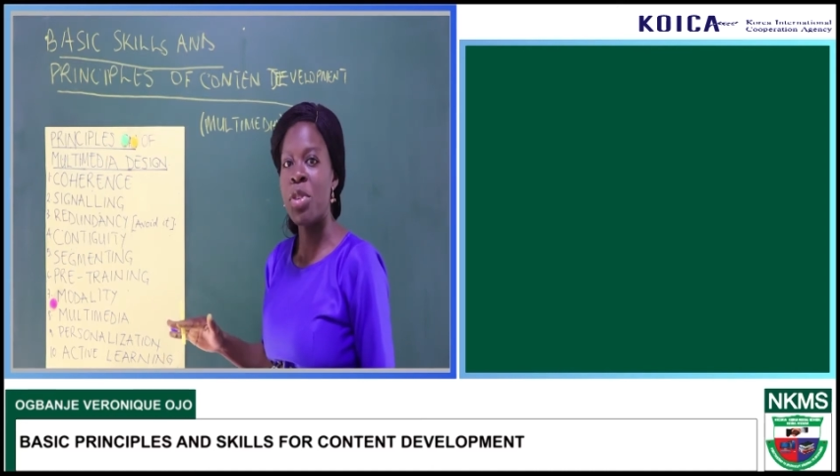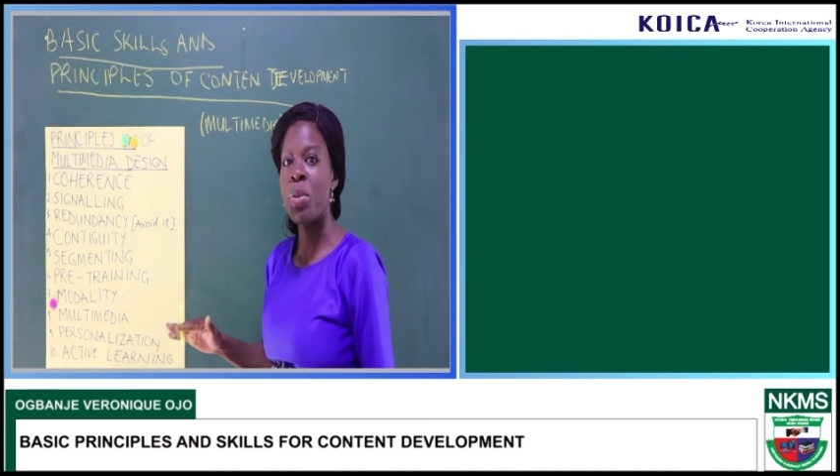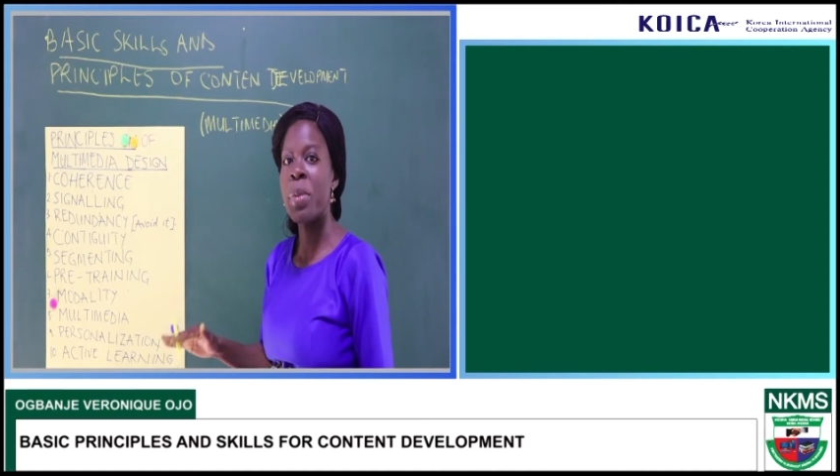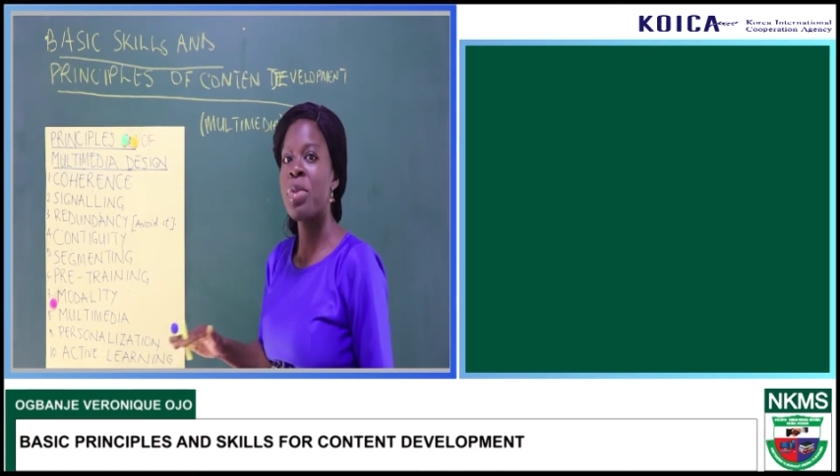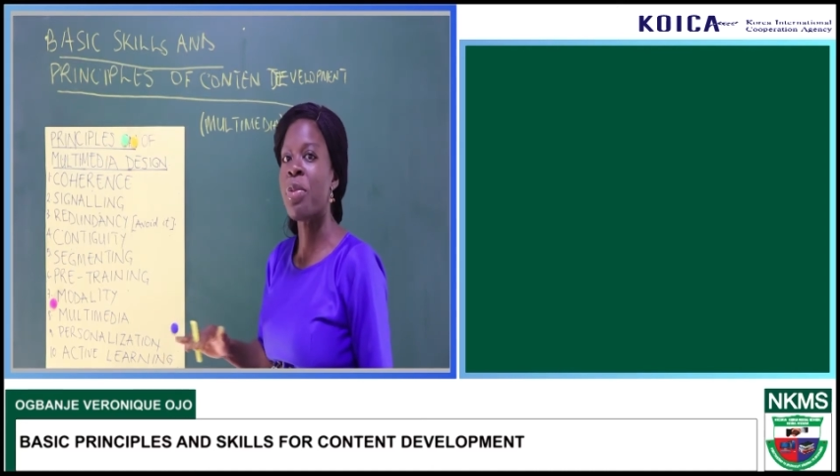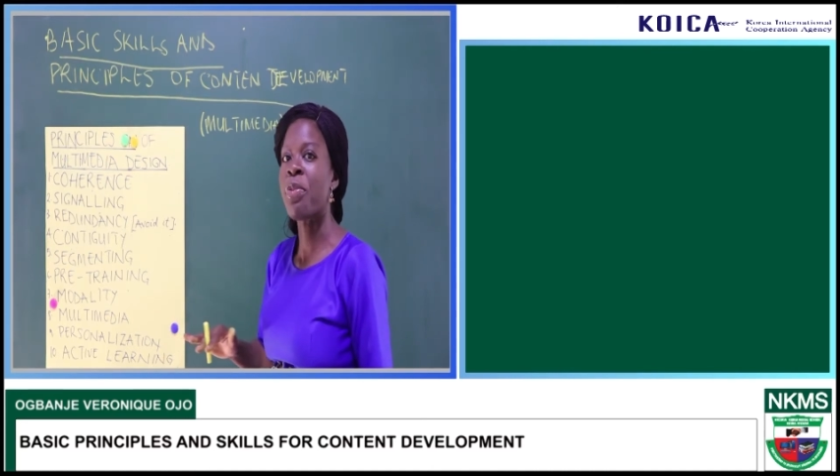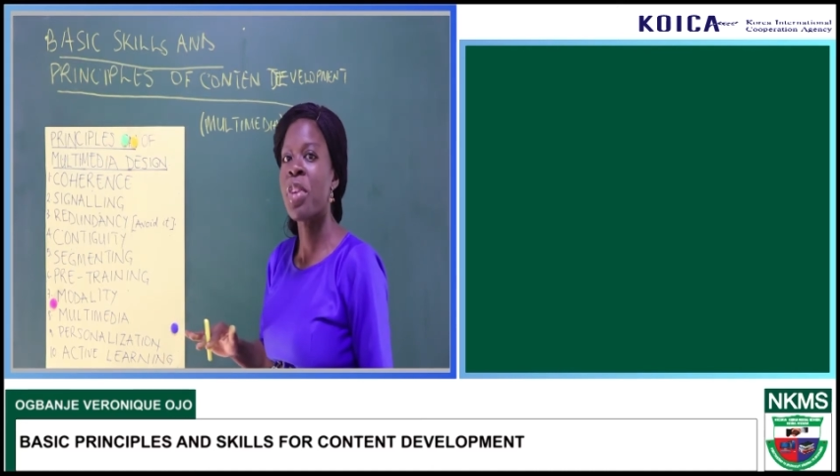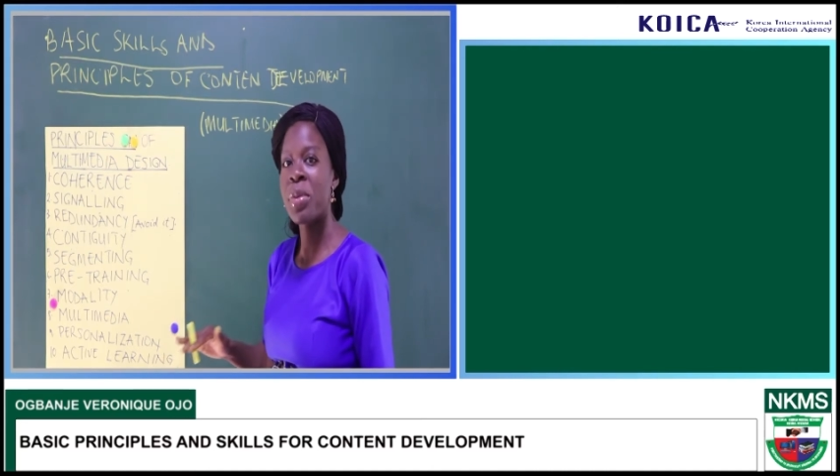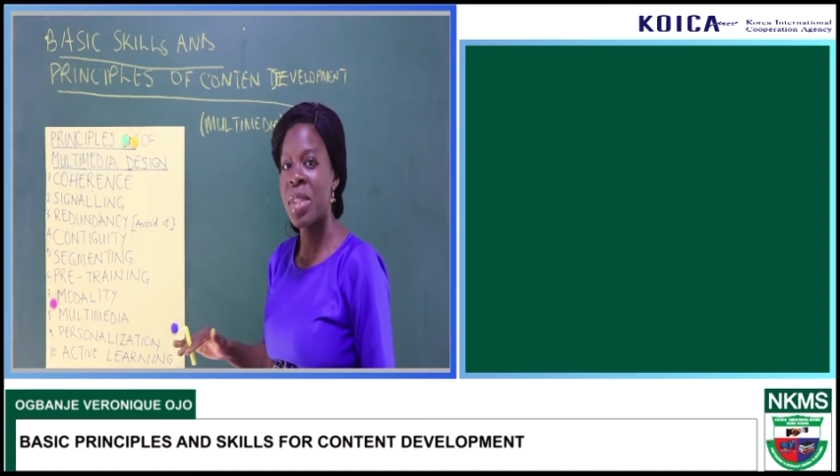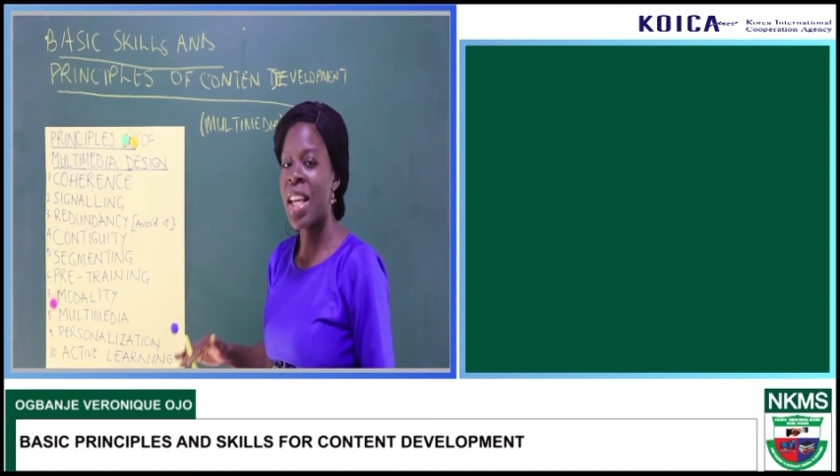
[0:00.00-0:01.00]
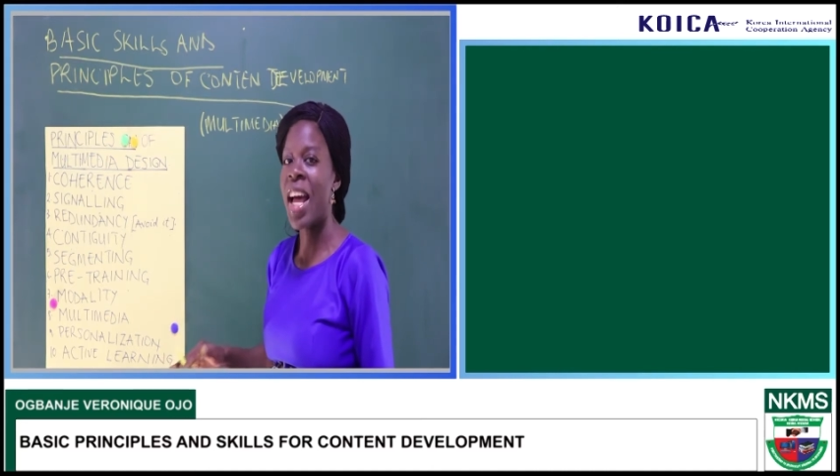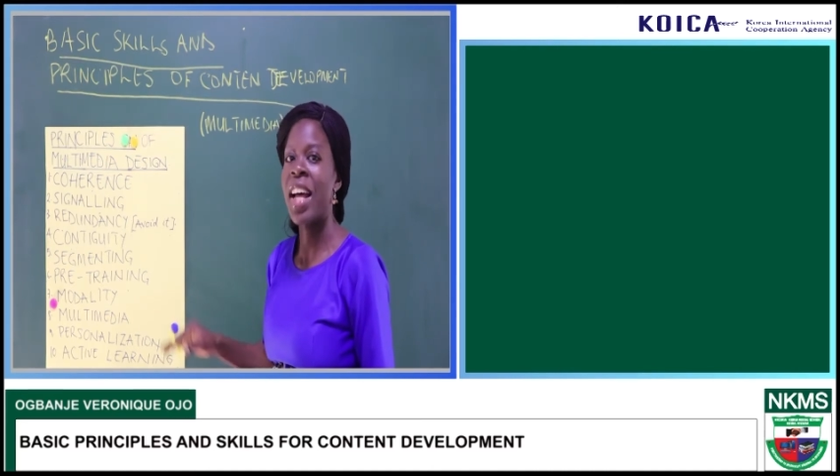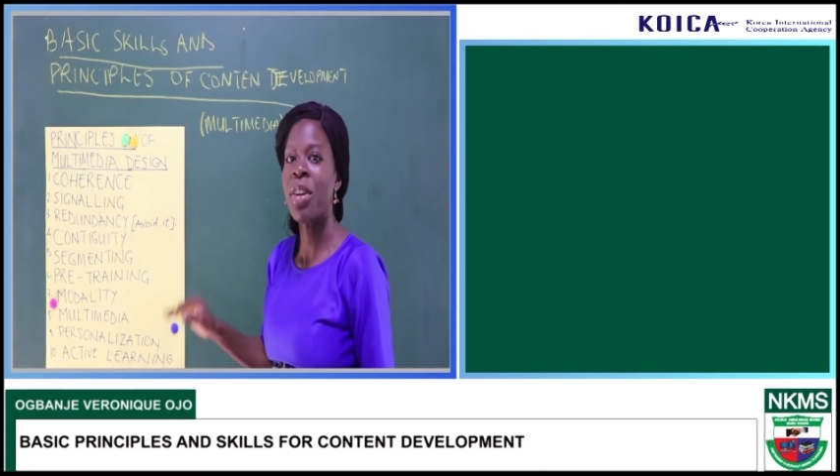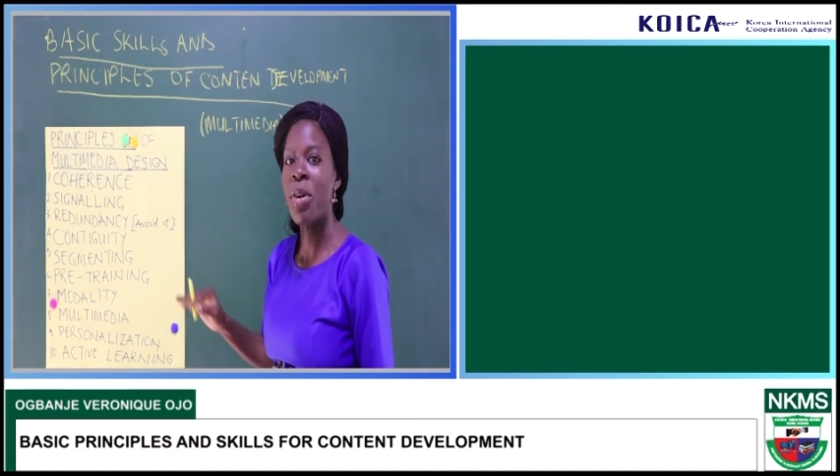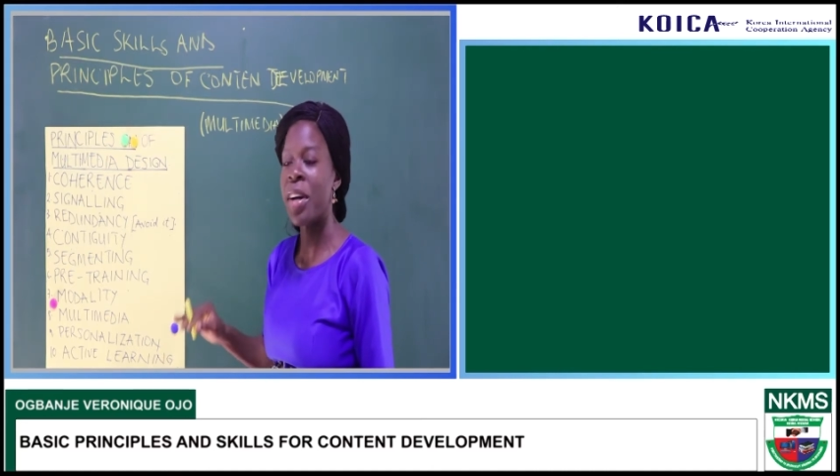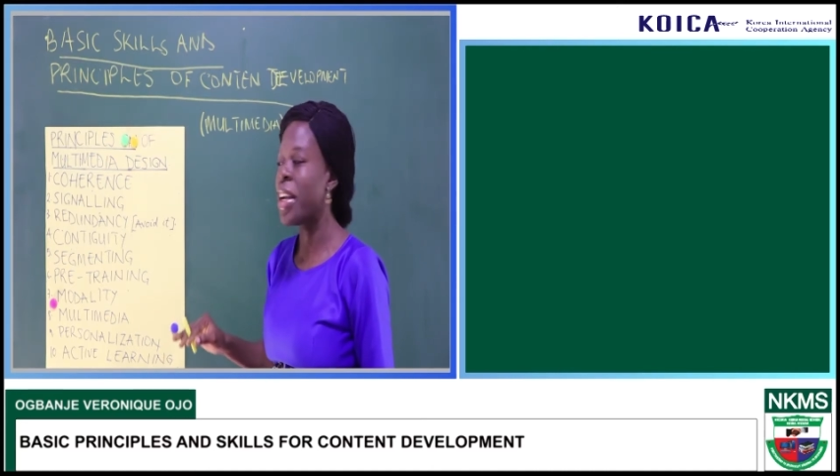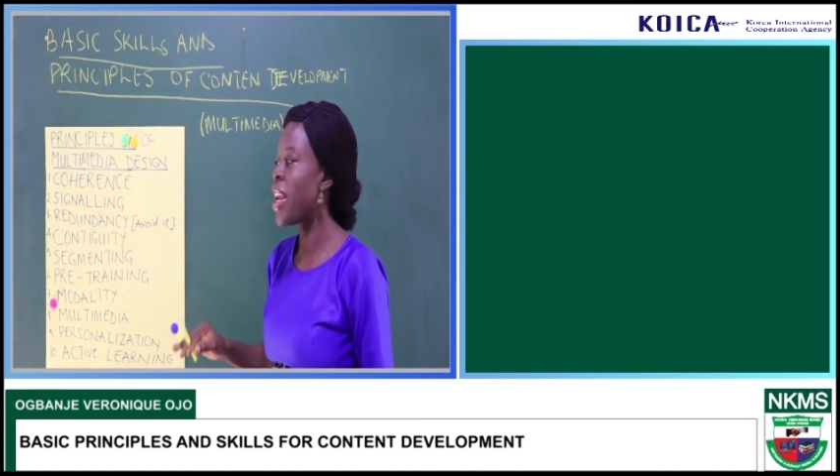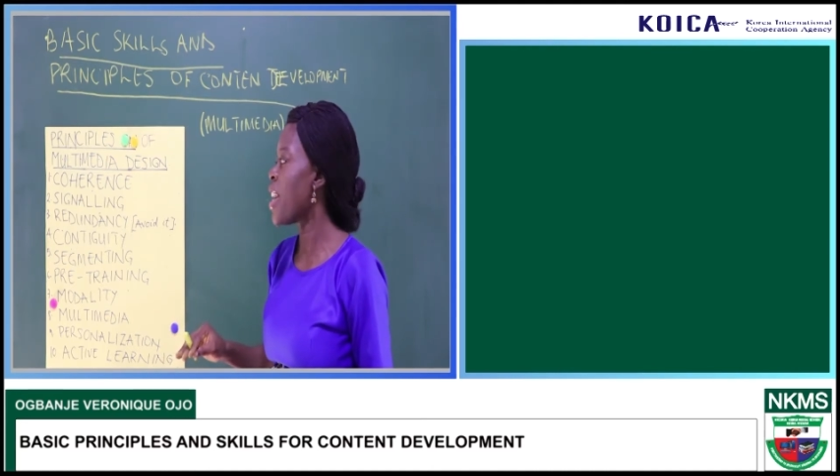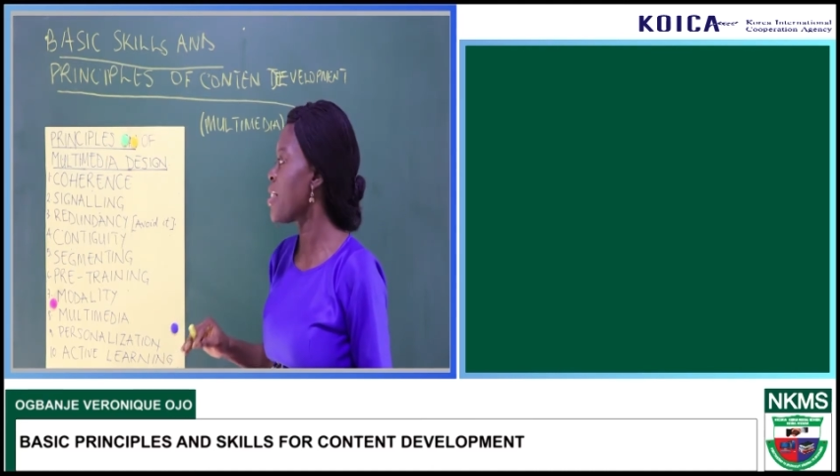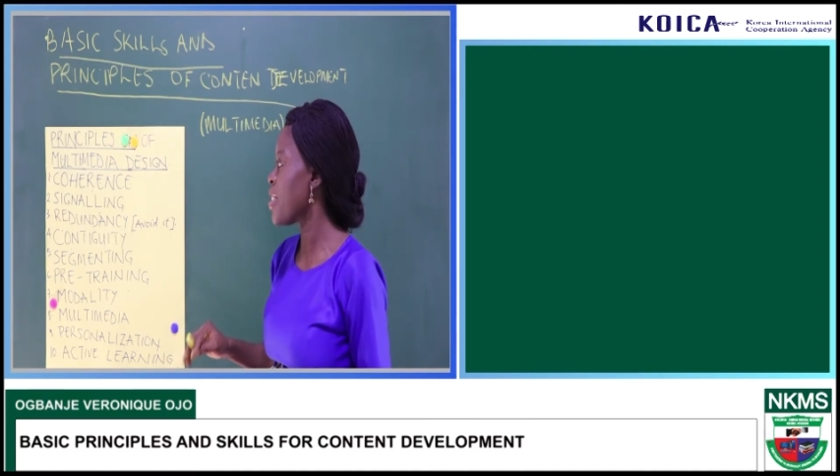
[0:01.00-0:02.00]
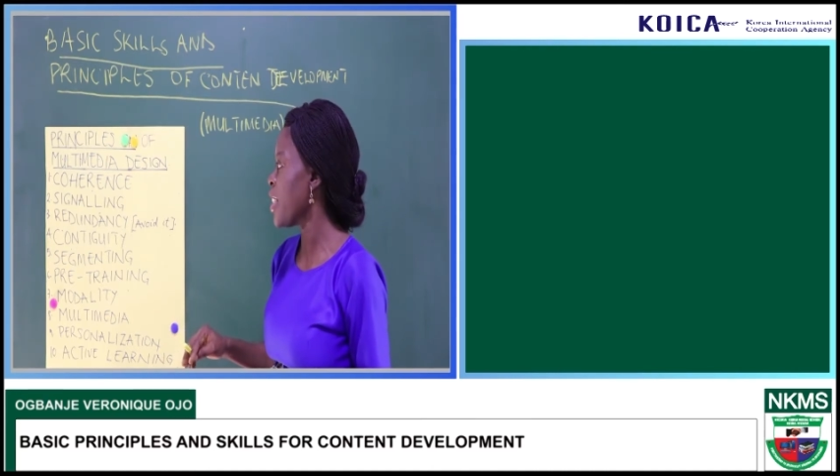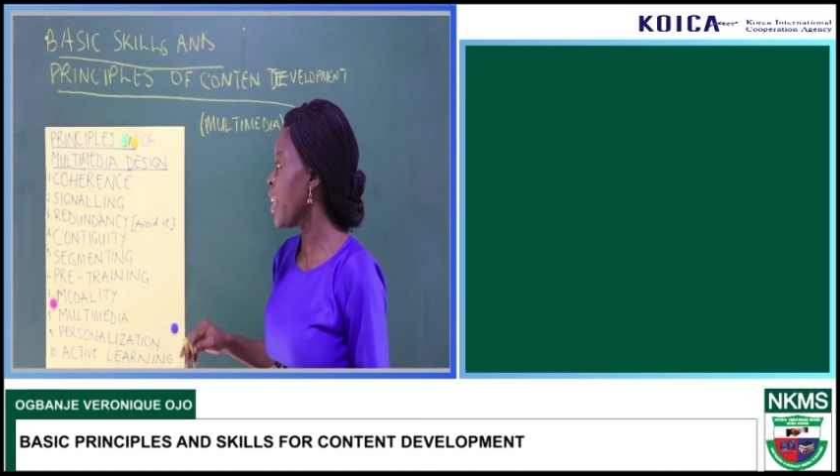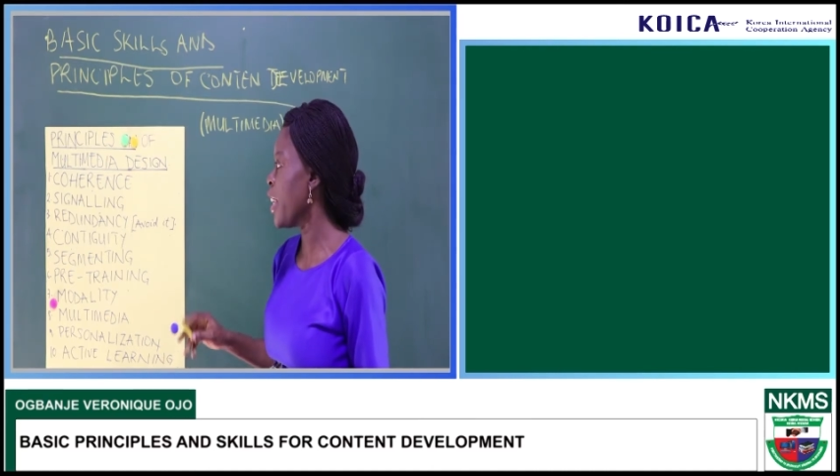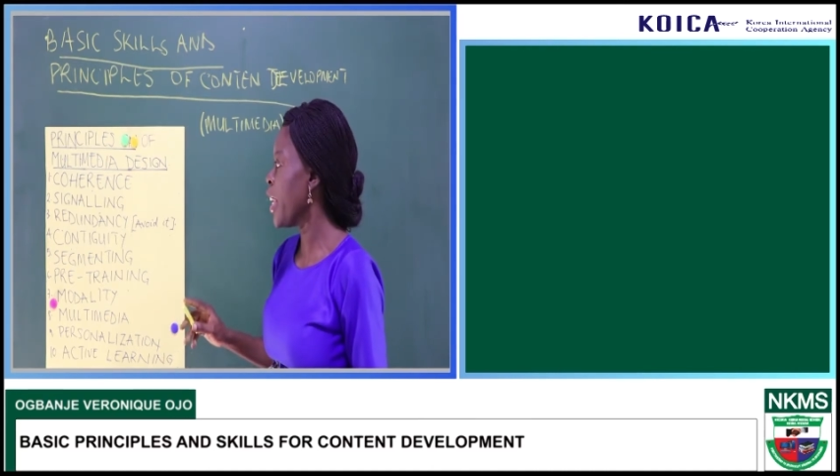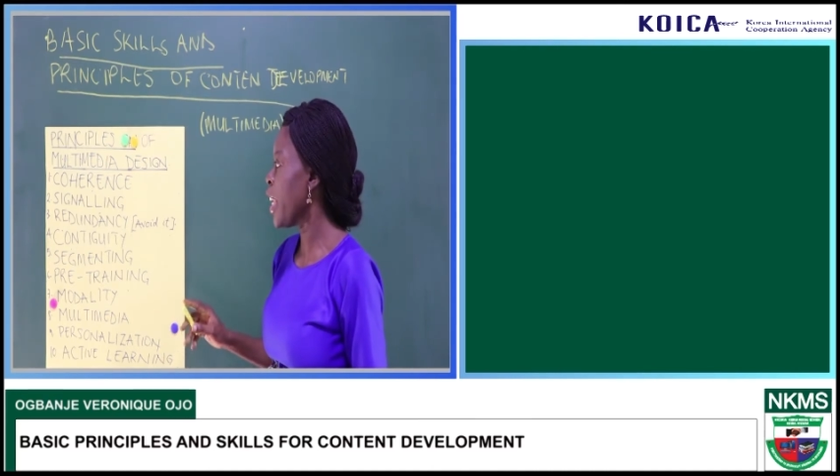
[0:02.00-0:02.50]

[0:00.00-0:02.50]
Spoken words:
you should be able to filter and organize the